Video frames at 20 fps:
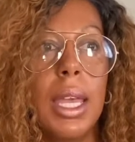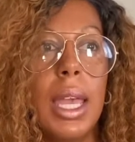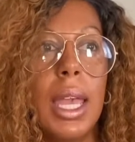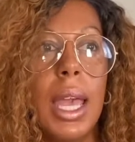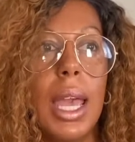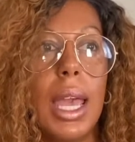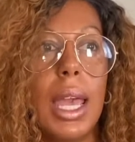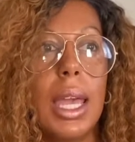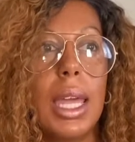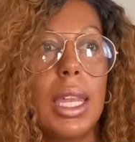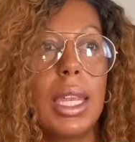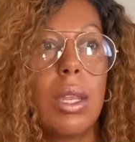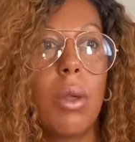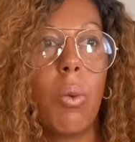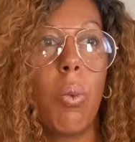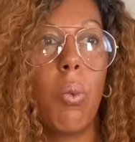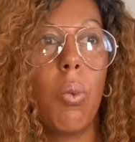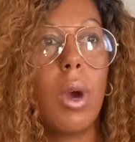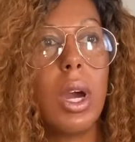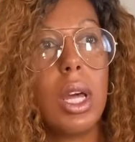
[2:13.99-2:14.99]
And
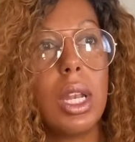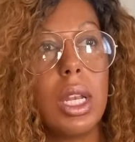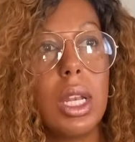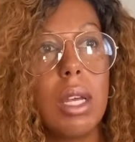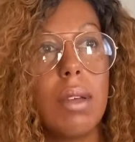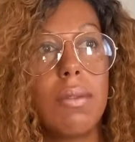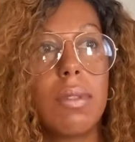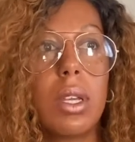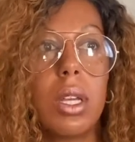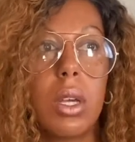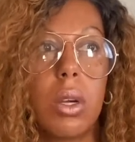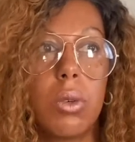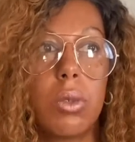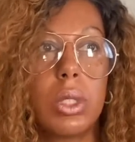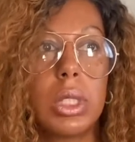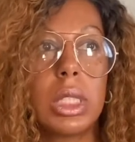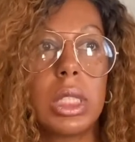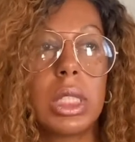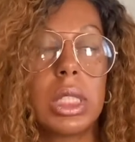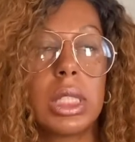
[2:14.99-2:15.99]
one of the
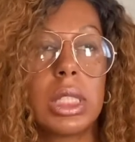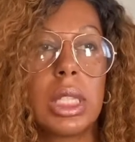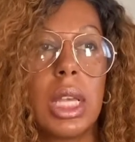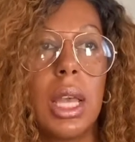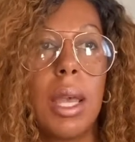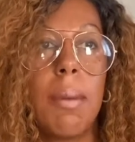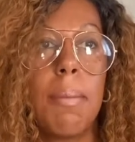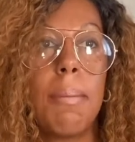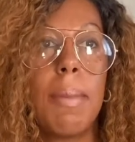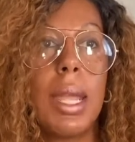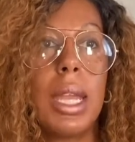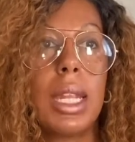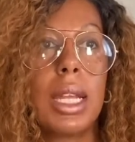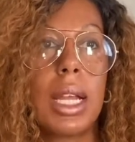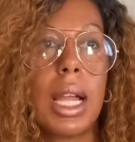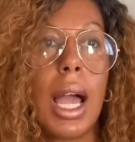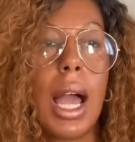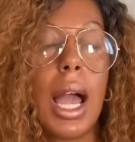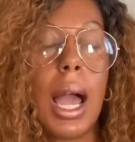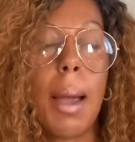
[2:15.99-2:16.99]
coaches made a
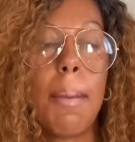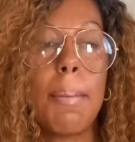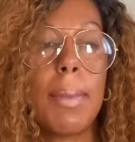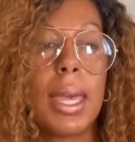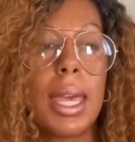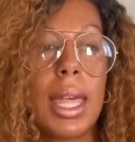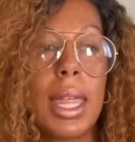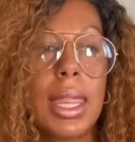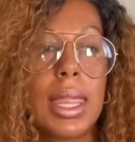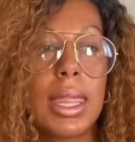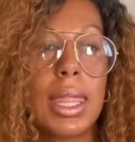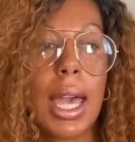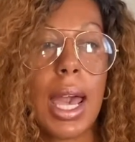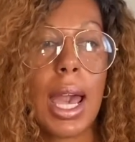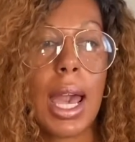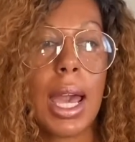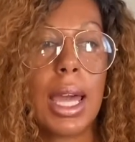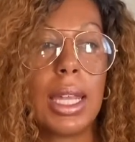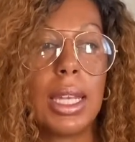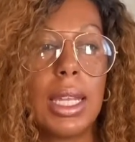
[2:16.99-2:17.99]
comment that
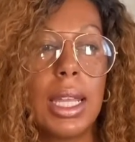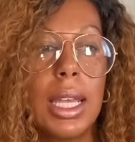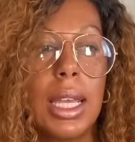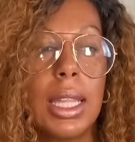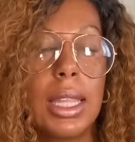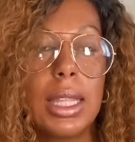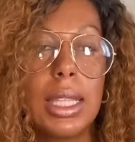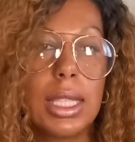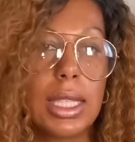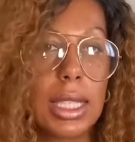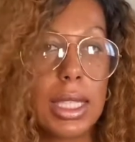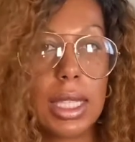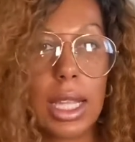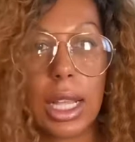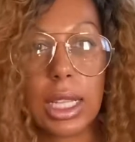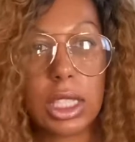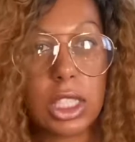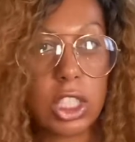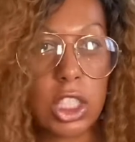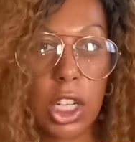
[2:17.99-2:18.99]
this is not the
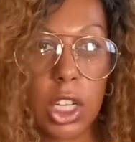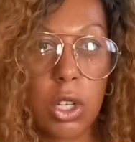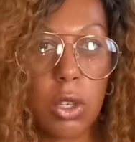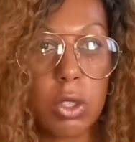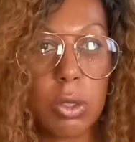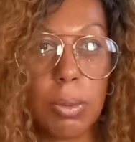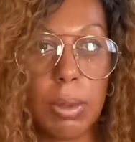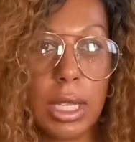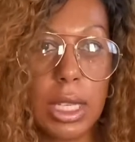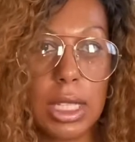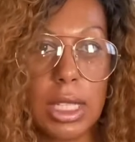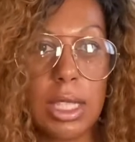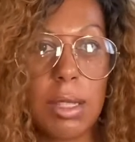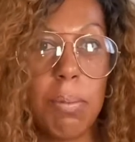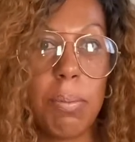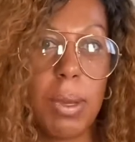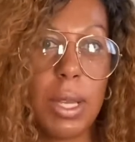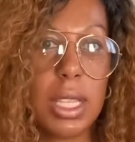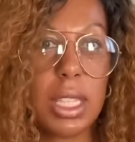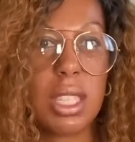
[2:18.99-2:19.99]
jails because the
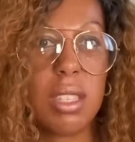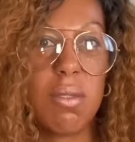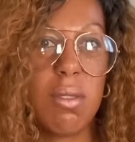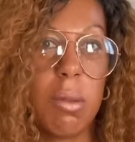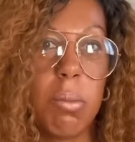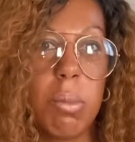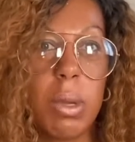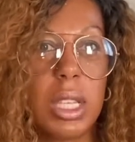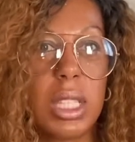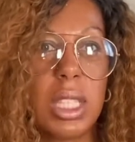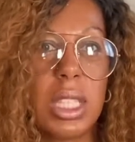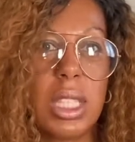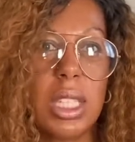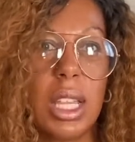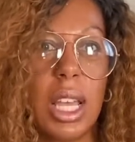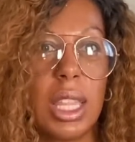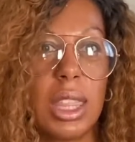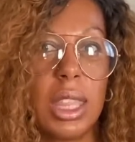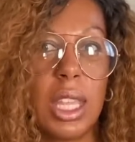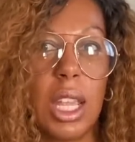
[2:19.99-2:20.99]
best of the best is not
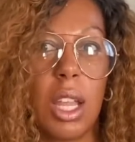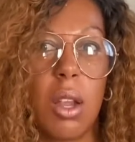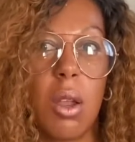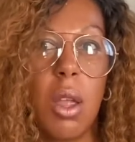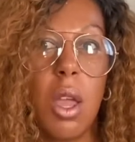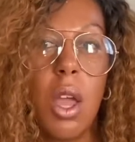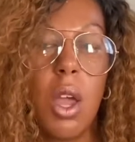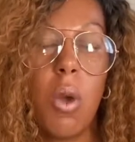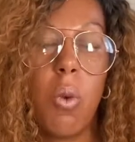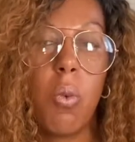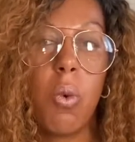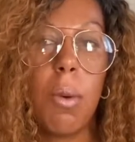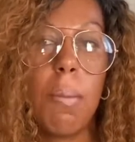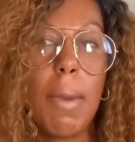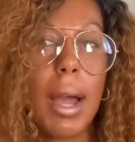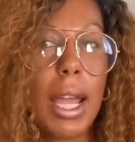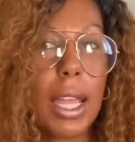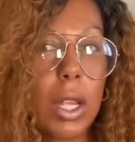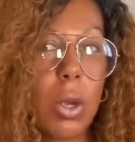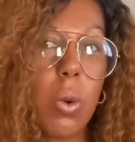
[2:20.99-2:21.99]
there. Well, my
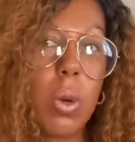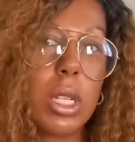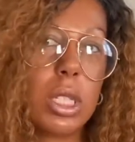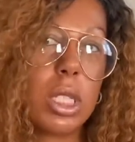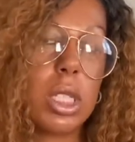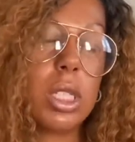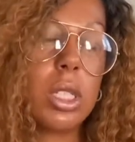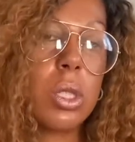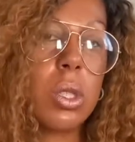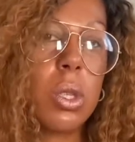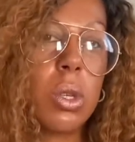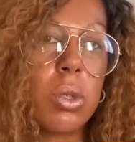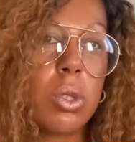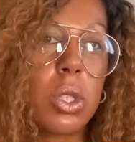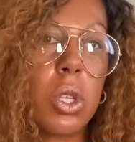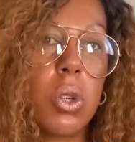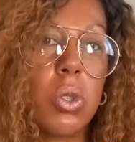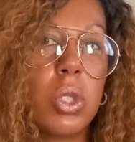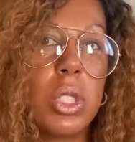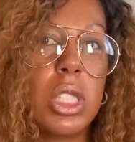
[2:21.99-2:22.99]
question to those
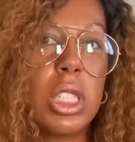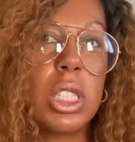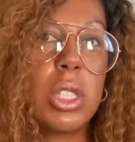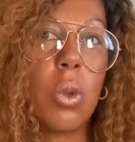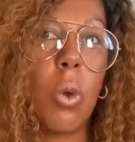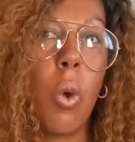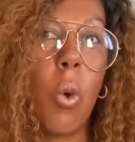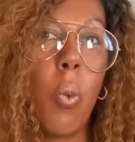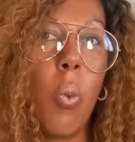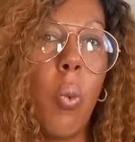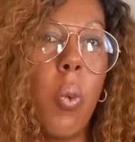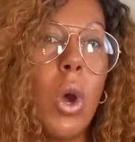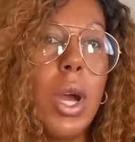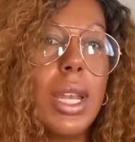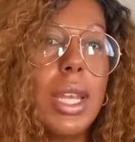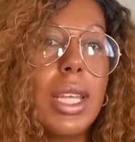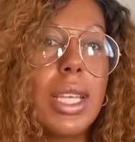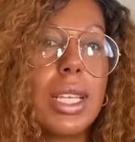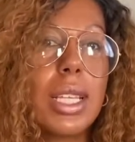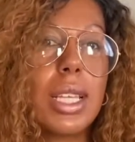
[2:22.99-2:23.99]
coaches is, what
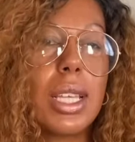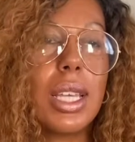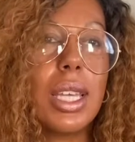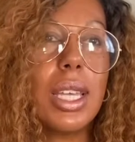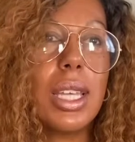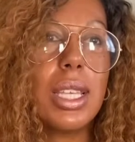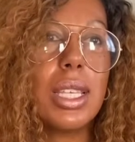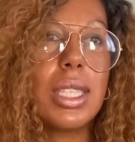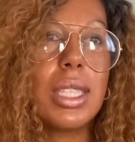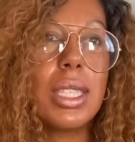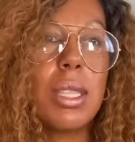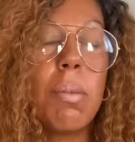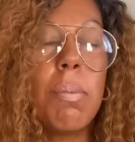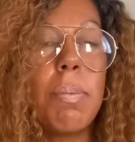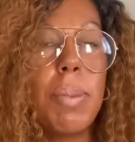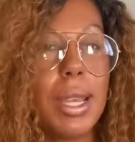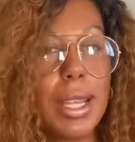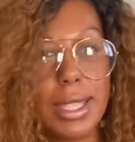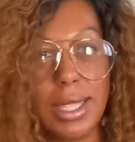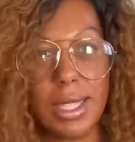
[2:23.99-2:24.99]
is the
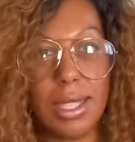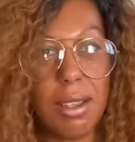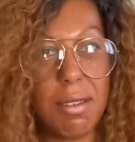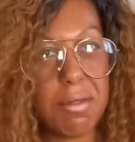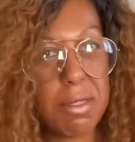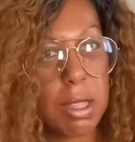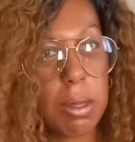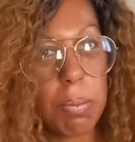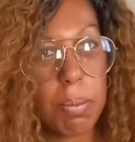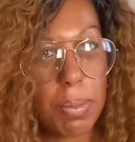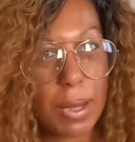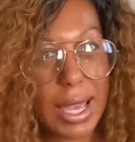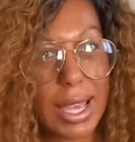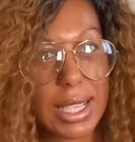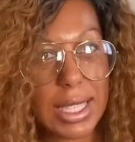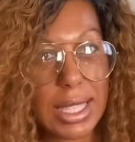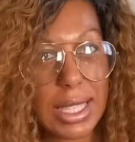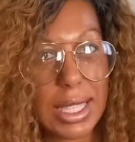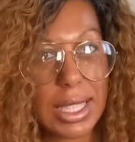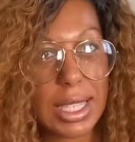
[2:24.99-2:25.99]
best of the
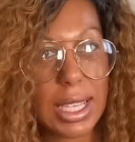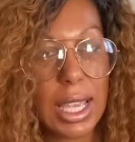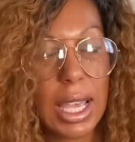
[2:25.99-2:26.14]
best?